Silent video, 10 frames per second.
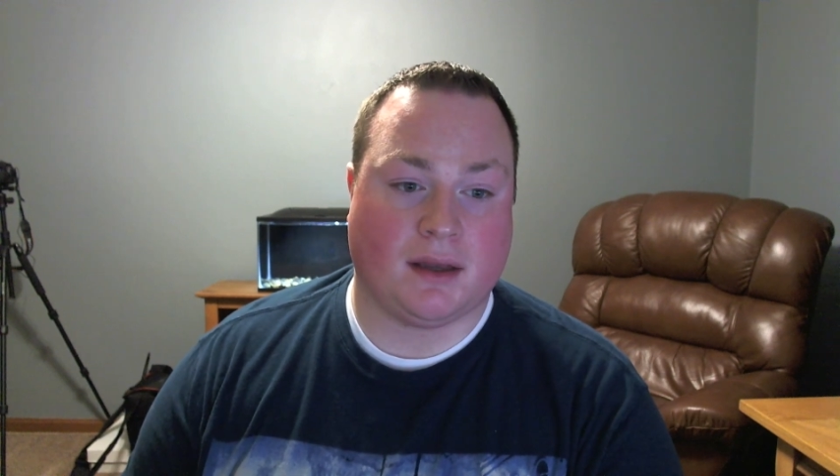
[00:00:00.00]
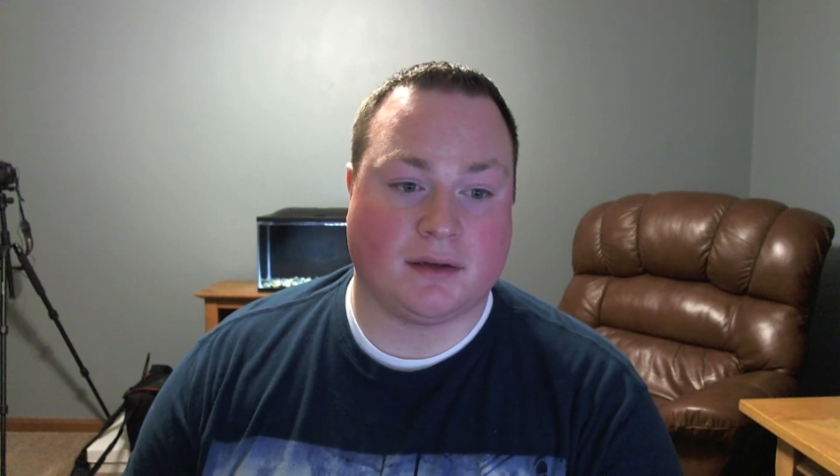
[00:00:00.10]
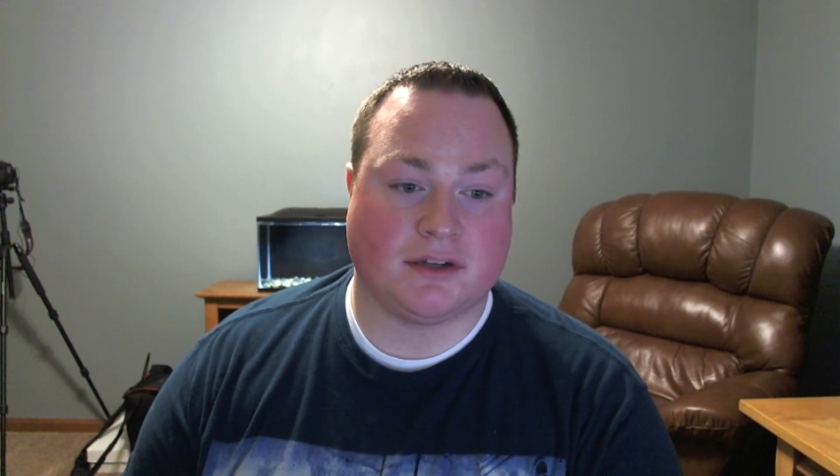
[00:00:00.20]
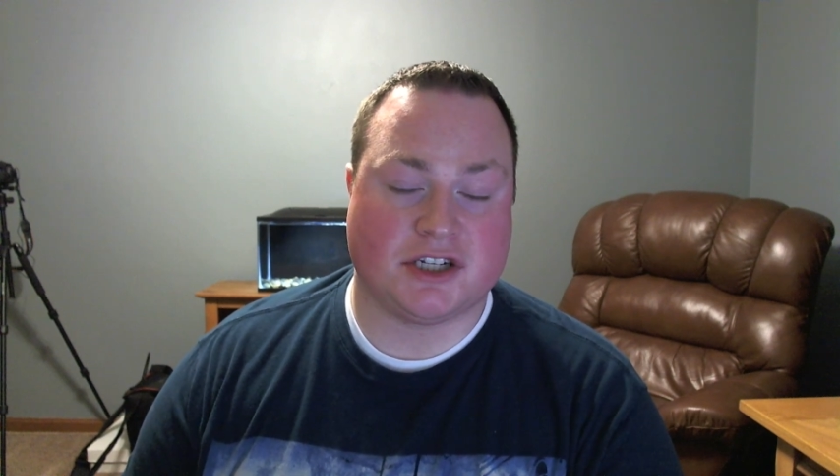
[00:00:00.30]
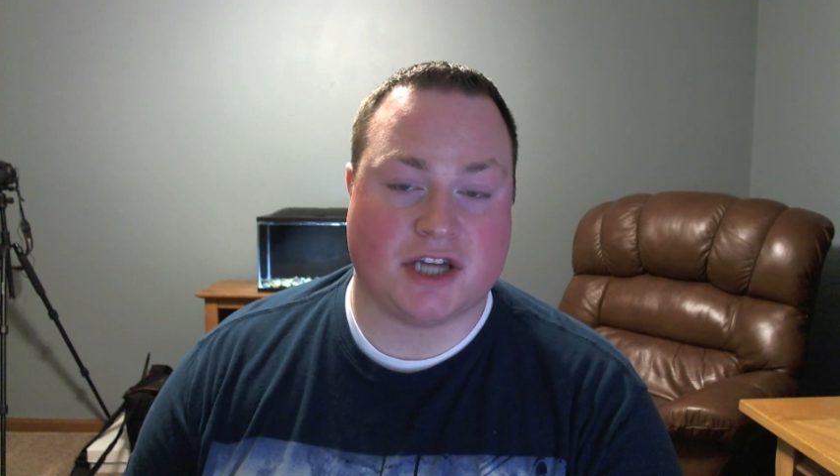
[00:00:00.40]

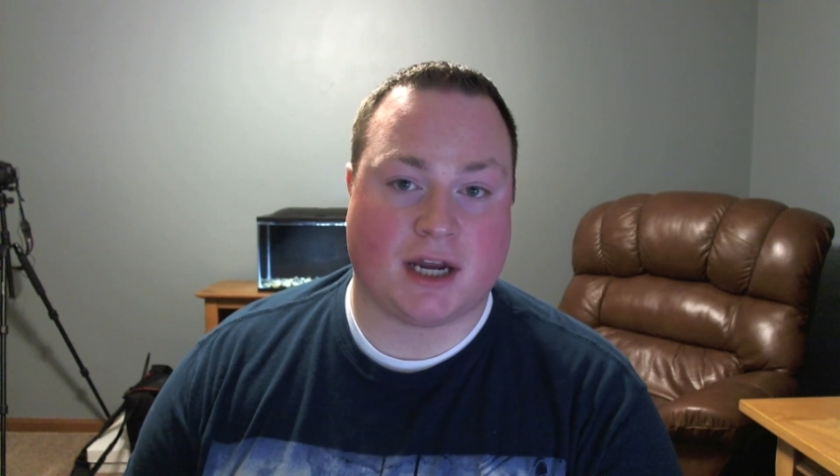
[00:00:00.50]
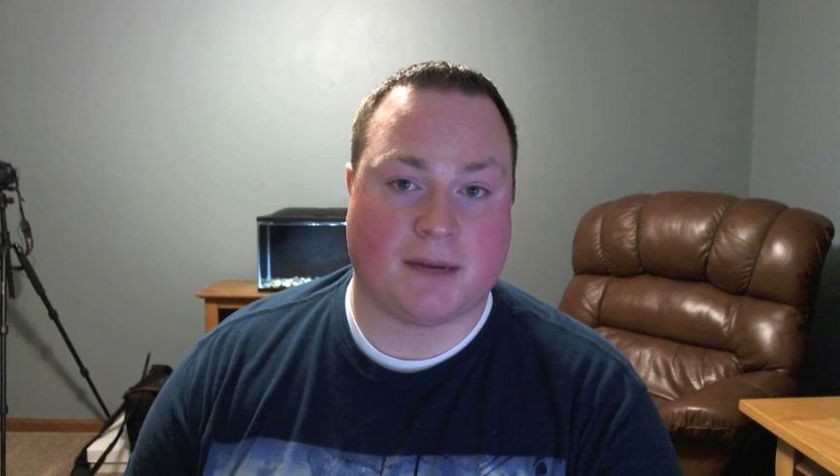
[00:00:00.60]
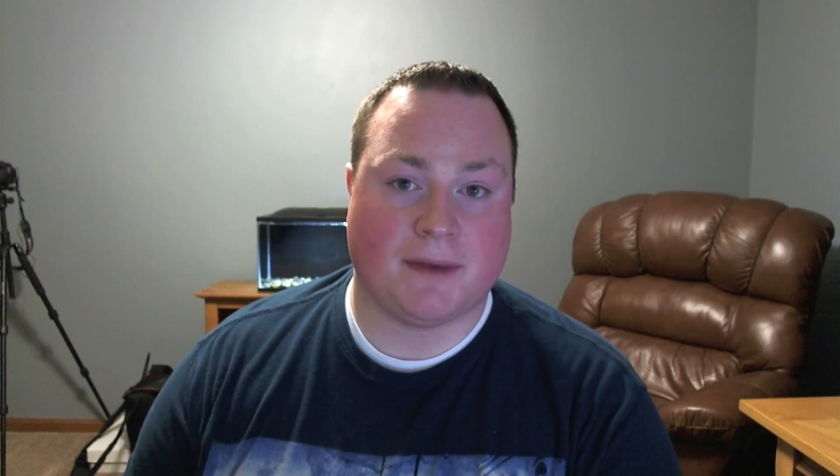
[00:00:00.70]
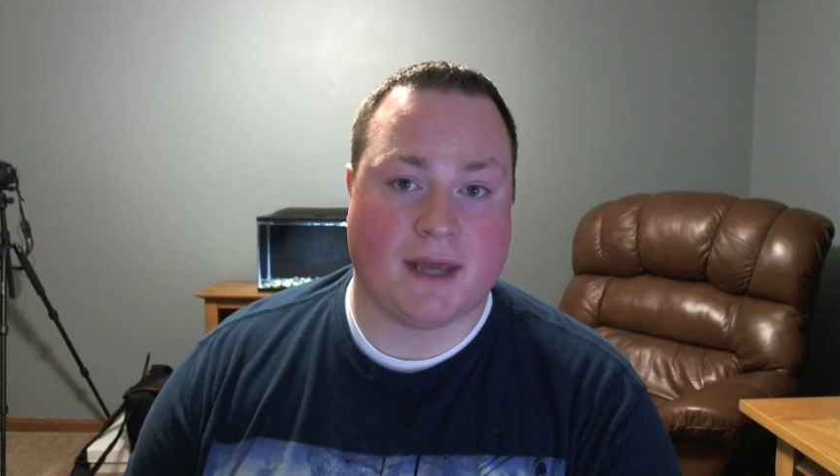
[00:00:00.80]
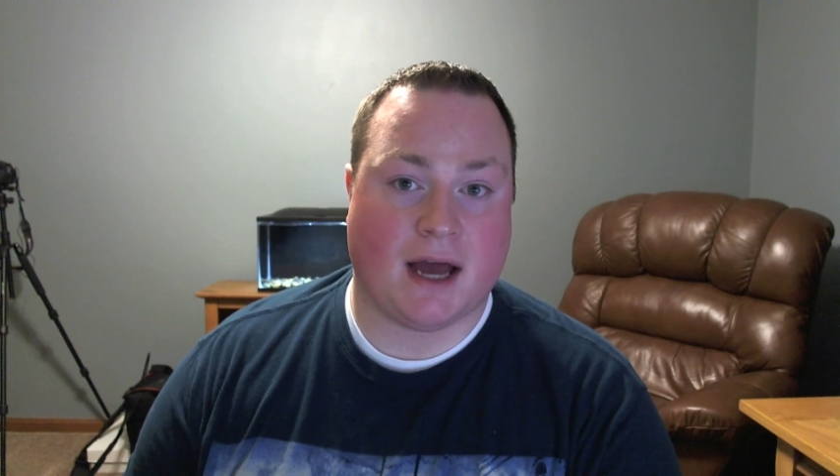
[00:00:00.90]

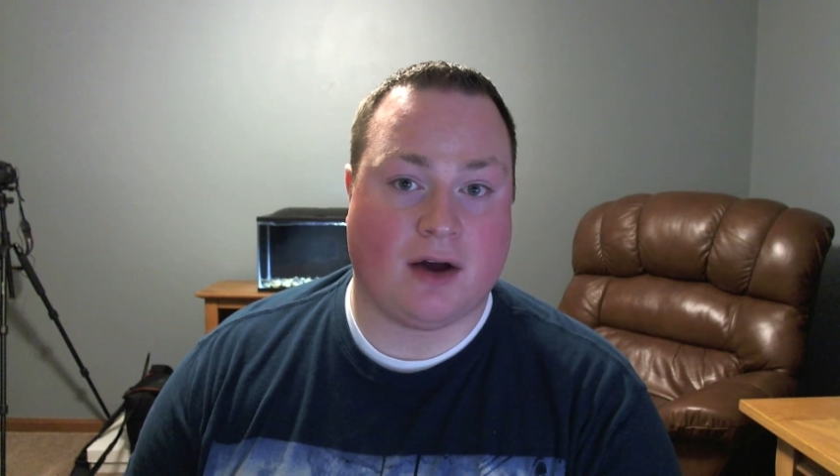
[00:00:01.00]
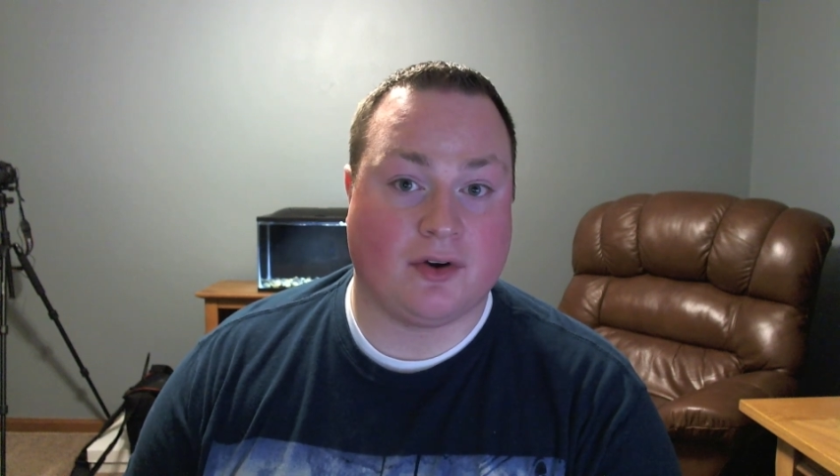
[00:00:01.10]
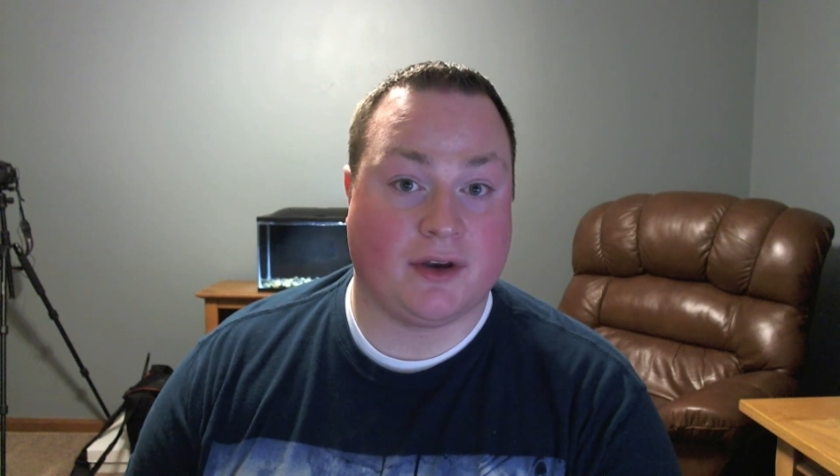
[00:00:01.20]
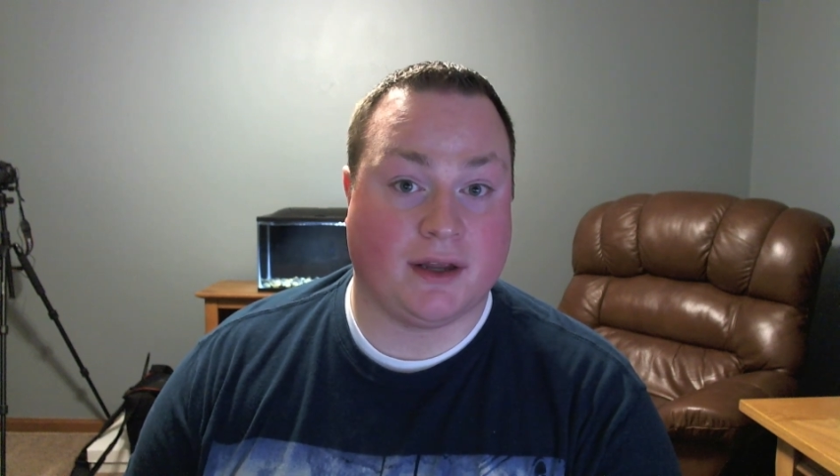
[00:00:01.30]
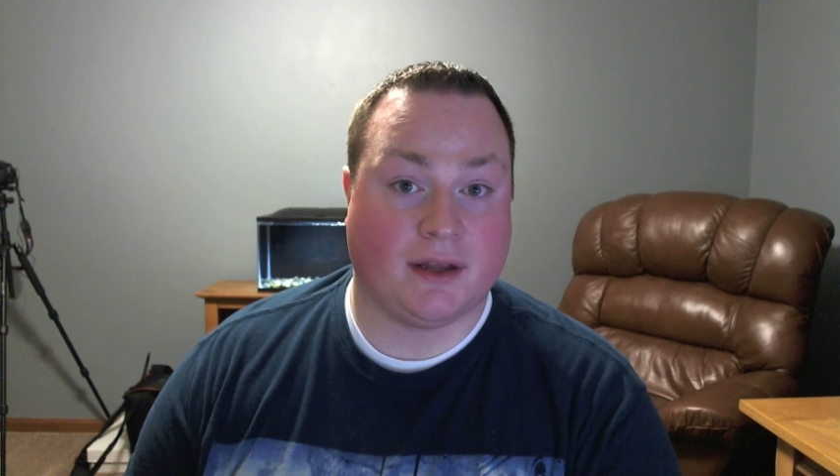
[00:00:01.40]
check me
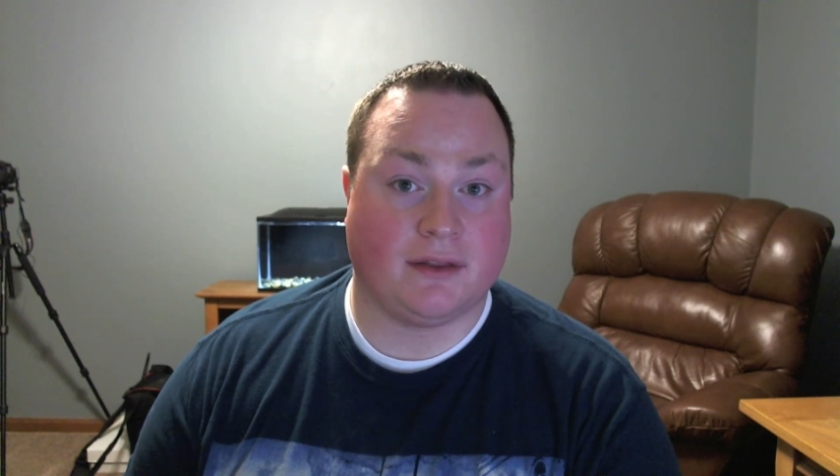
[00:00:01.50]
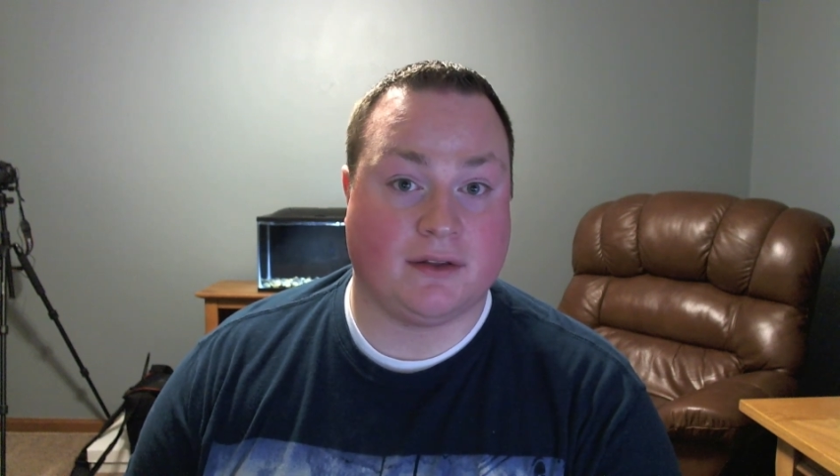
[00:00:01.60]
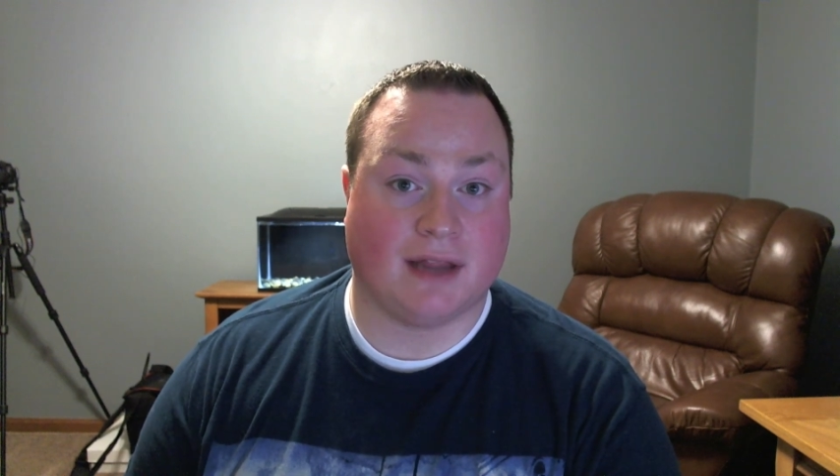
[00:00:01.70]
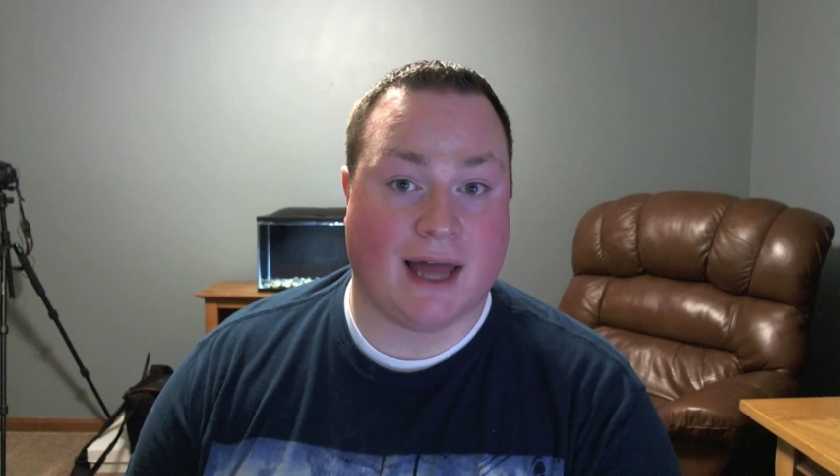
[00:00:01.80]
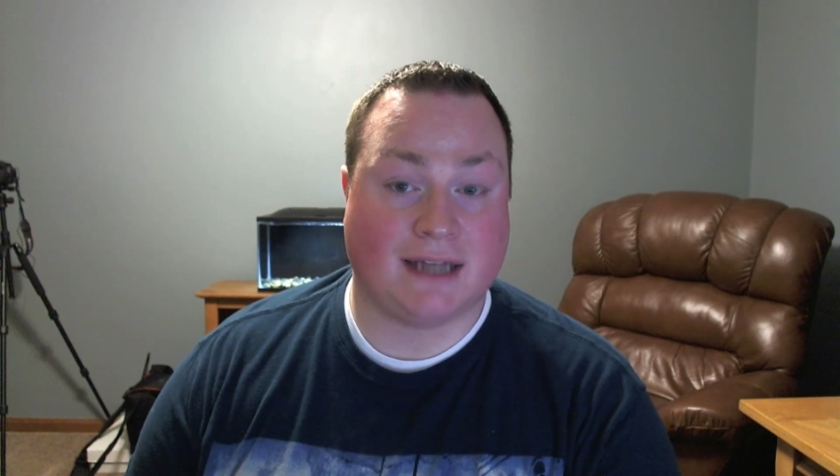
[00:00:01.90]
out in
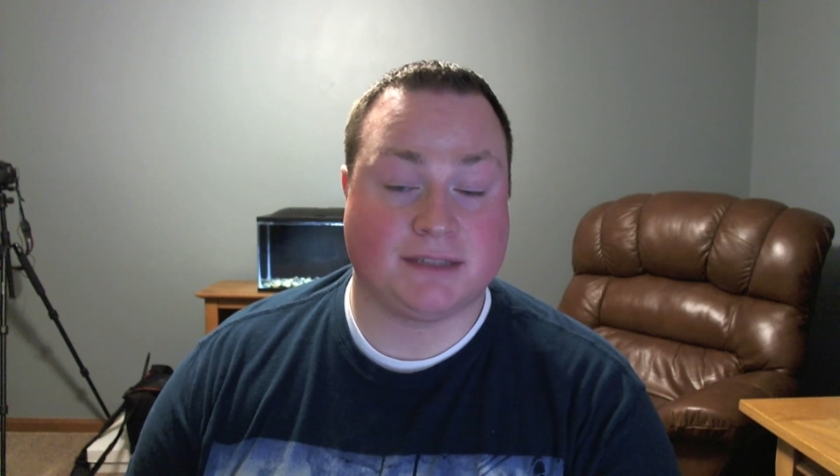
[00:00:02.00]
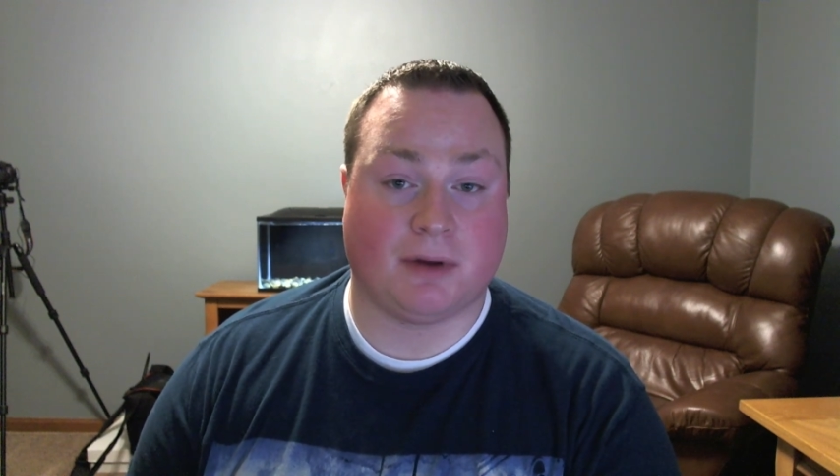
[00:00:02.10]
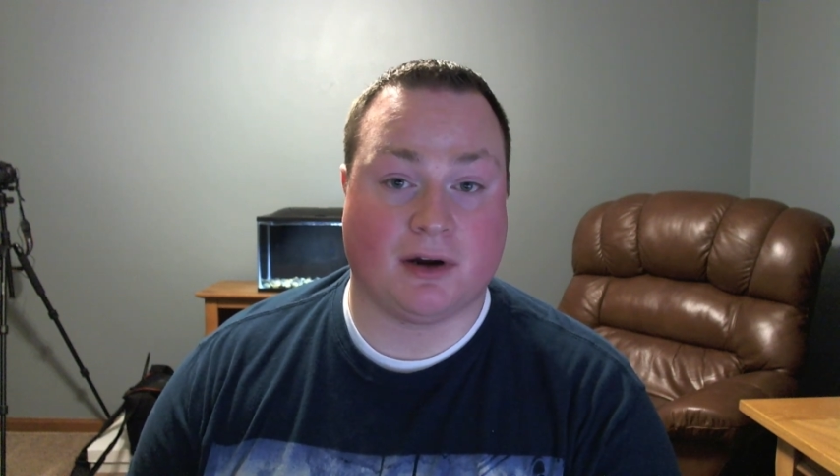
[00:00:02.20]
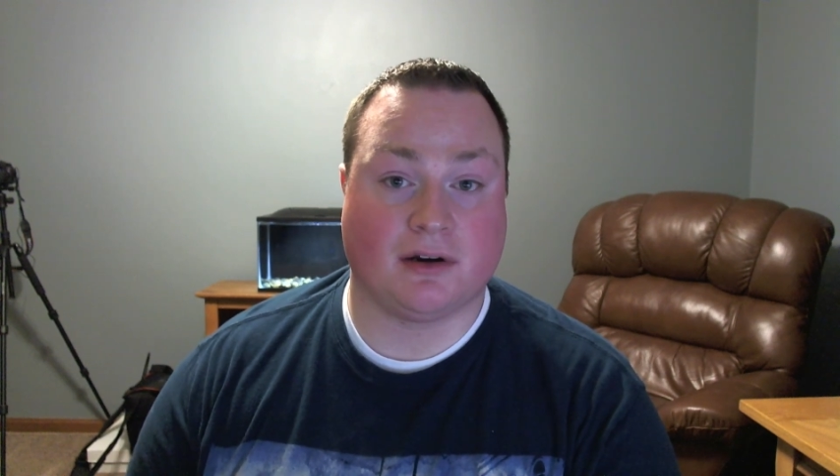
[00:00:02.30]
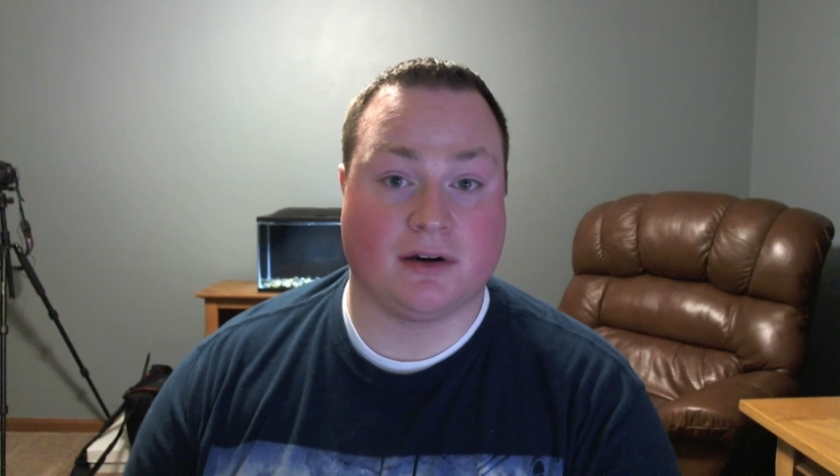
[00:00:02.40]
the
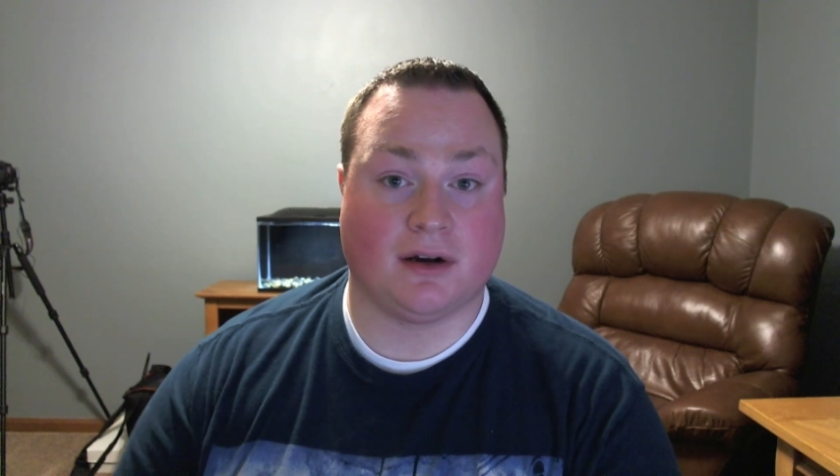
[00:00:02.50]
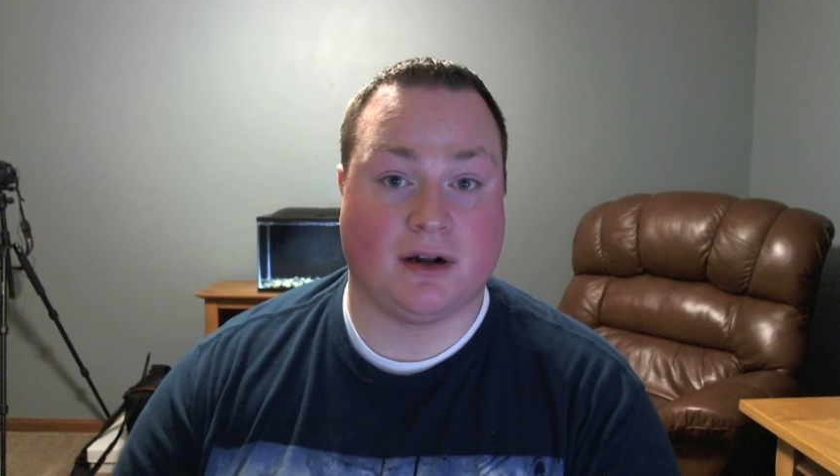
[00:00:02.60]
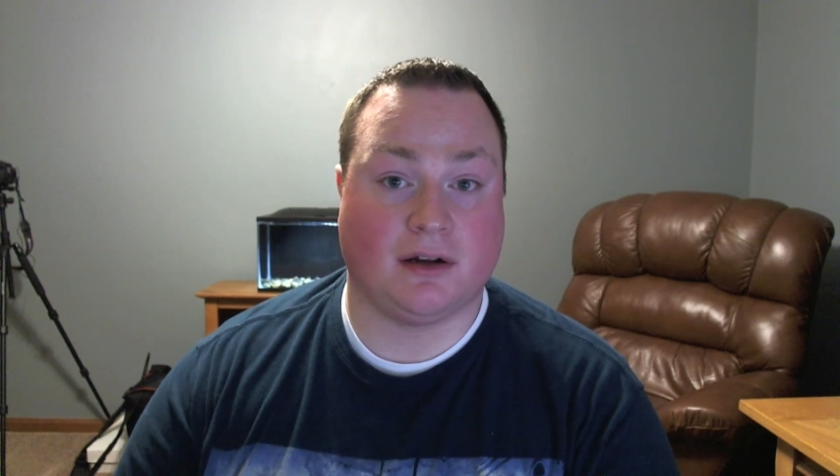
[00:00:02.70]
last part